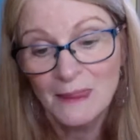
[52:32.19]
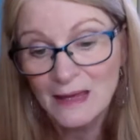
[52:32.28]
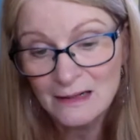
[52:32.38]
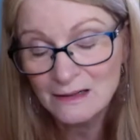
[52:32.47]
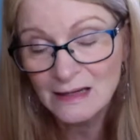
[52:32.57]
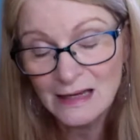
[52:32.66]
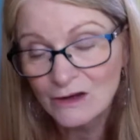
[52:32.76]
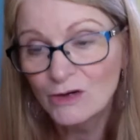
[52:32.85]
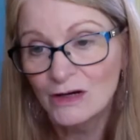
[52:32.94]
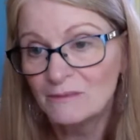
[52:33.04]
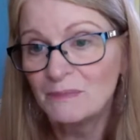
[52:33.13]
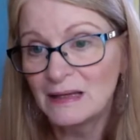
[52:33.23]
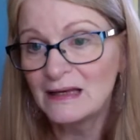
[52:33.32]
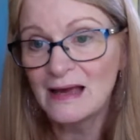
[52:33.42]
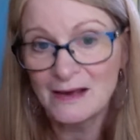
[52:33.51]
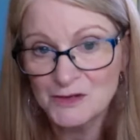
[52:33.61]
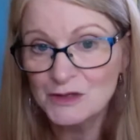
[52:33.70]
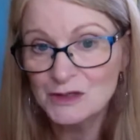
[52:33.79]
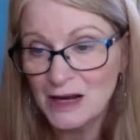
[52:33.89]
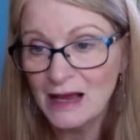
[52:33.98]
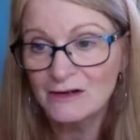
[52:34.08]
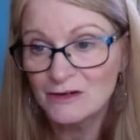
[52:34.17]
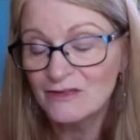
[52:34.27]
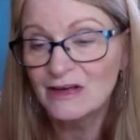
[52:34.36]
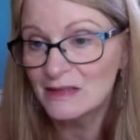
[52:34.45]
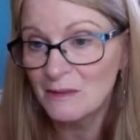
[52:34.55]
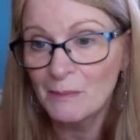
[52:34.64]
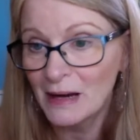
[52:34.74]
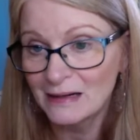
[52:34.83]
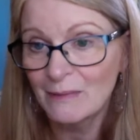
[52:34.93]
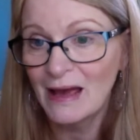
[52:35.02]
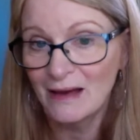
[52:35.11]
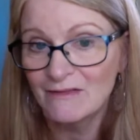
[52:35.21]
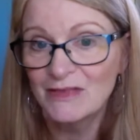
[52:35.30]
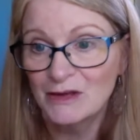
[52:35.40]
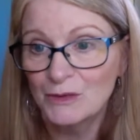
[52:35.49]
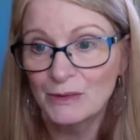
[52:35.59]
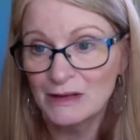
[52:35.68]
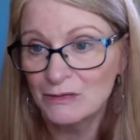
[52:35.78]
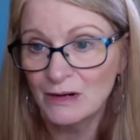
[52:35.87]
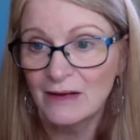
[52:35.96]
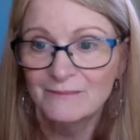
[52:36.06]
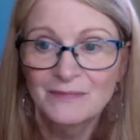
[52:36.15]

and it could be estrogen atrophy in the bottom half of the urethra.